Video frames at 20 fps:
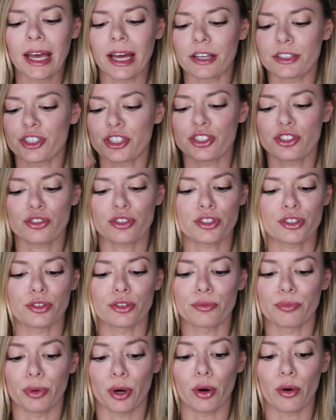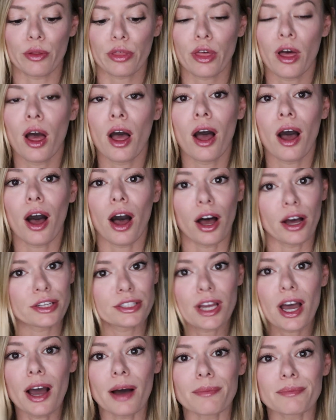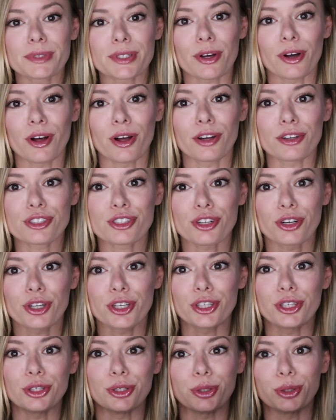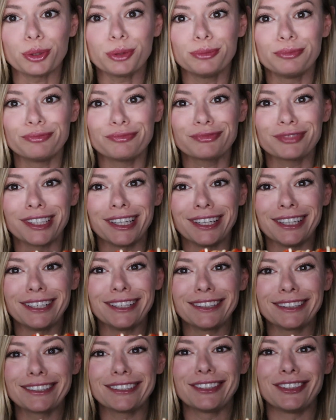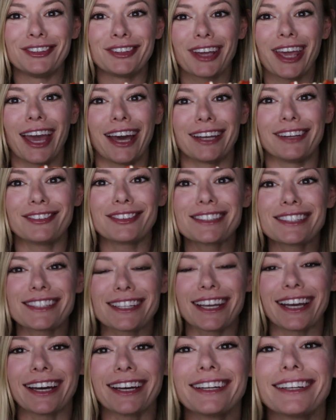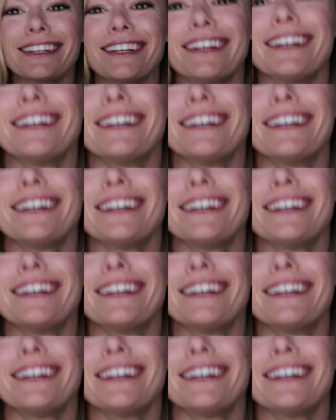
I just drizzled both on top. So I'll show you. You can't even see it.